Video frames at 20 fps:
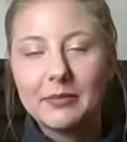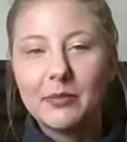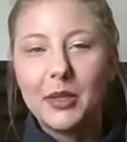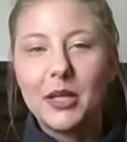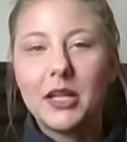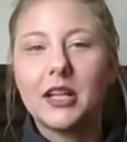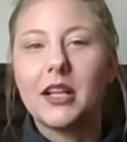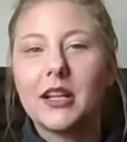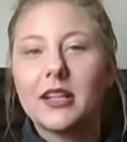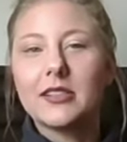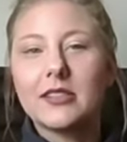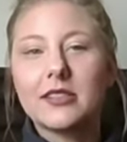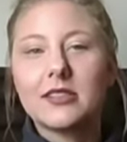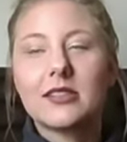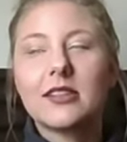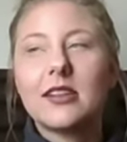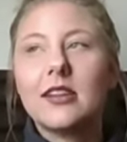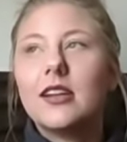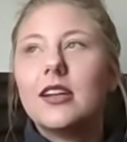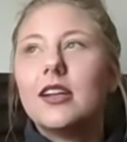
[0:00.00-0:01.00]
because
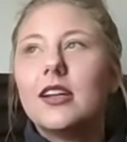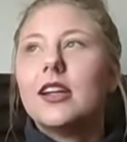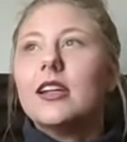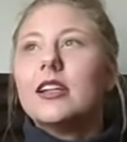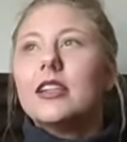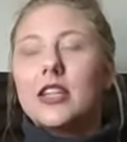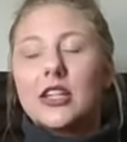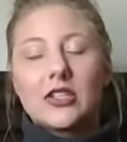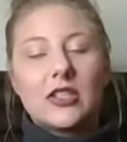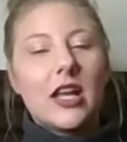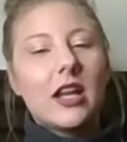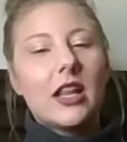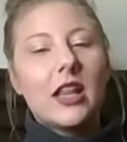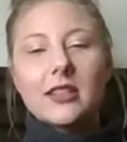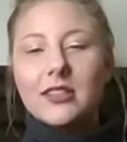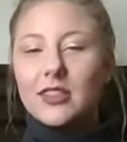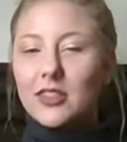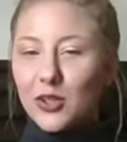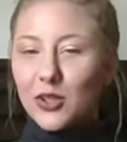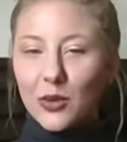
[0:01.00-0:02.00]
there's not a
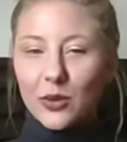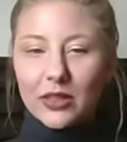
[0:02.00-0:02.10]
lot to do.